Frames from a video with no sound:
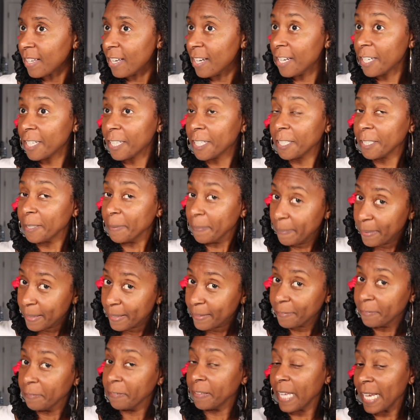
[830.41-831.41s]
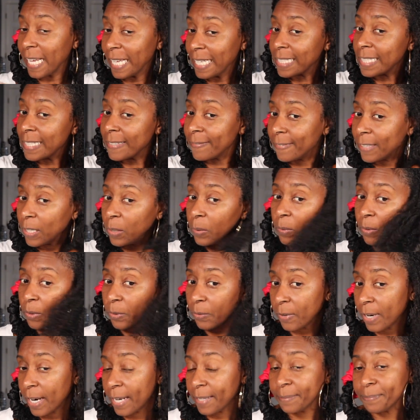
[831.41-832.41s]
a good bit of flakes floating
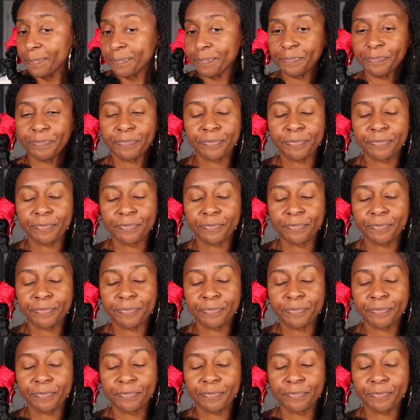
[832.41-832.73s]
around.